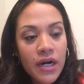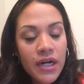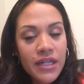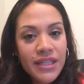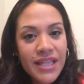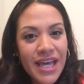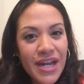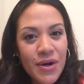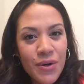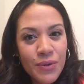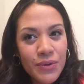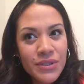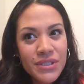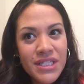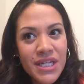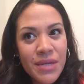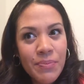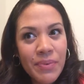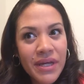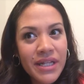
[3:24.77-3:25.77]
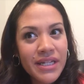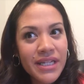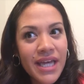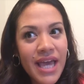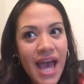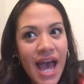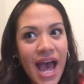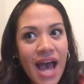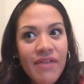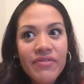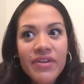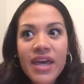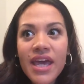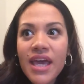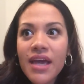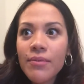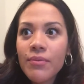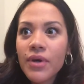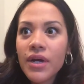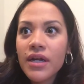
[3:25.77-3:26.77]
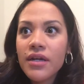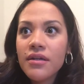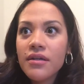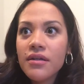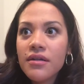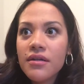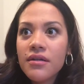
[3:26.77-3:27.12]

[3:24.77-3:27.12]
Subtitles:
they don't typically have Cameron.